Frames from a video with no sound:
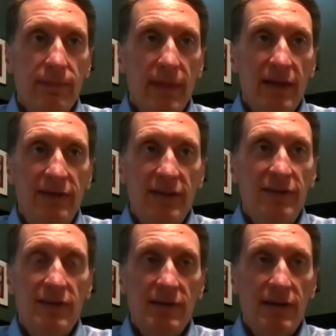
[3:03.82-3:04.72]
It's
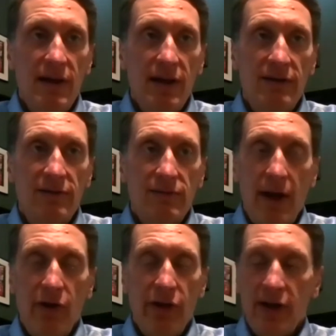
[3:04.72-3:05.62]
easy.
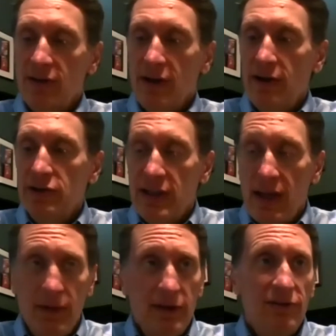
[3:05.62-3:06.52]
I don't think it's an
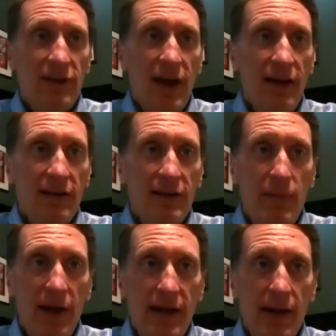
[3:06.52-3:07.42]
understatement to say that the
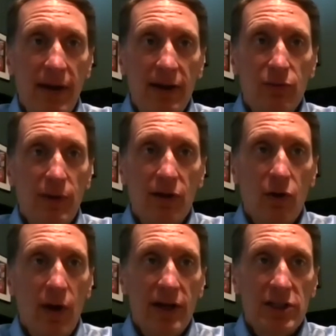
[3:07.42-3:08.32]
pandemic has been the
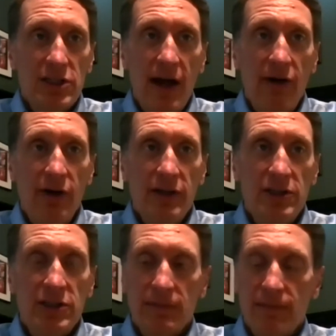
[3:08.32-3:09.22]
greatest
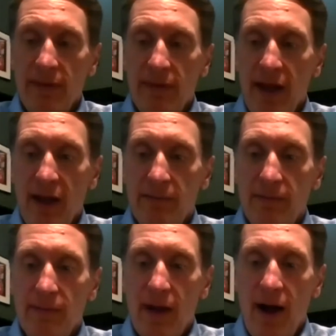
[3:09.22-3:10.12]
challenge that
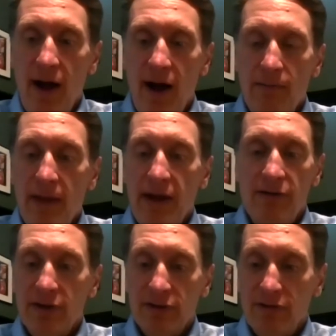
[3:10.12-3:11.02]
many
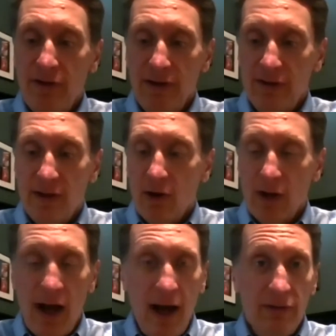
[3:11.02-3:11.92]
of us have faced in our
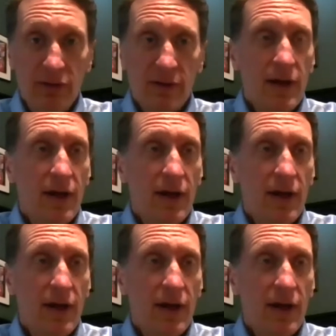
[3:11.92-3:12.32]
lives.